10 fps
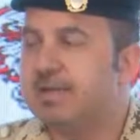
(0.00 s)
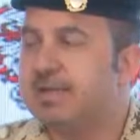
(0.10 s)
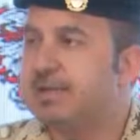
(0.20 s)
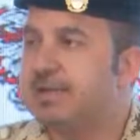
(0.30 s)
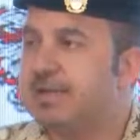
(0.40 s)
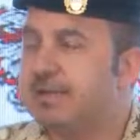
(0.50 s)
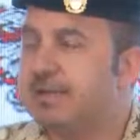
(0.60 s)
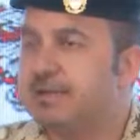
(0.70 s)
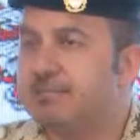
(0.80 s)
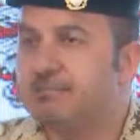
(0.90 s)
booster
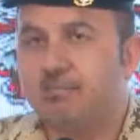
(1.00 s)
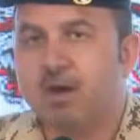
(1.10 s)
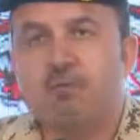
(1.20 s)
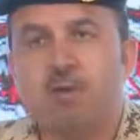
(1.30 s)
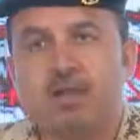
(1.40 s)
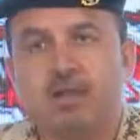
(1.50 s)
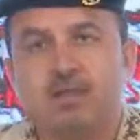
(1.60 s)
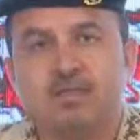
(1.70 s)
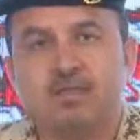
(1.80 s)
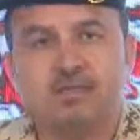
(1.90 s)
dose
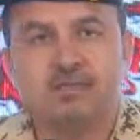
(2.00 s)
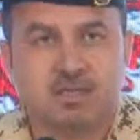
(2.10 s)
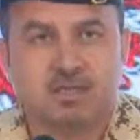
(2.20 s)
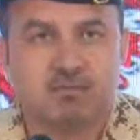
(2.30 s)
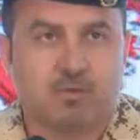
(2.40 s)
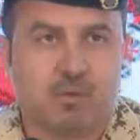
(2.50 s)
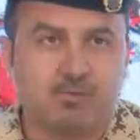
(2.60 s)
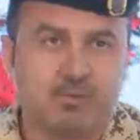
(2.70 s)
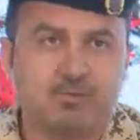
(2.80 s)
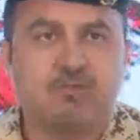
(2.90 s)

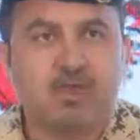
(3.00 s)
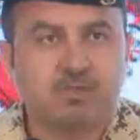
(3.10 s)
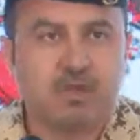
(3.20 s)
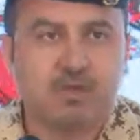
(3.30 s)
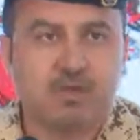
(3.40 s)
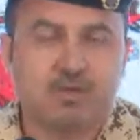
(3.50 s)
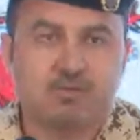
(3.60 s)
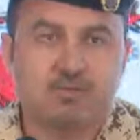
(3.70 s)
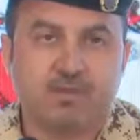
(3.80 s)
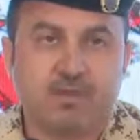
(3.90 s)
means, they
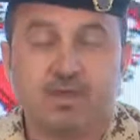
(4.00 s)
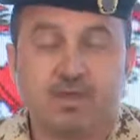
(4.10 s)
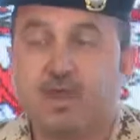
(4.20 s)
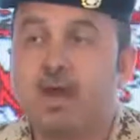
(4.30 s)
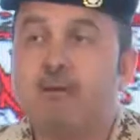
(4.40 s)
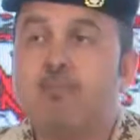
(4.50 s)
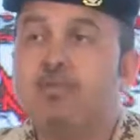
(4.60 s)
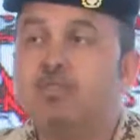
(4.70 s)
don't have the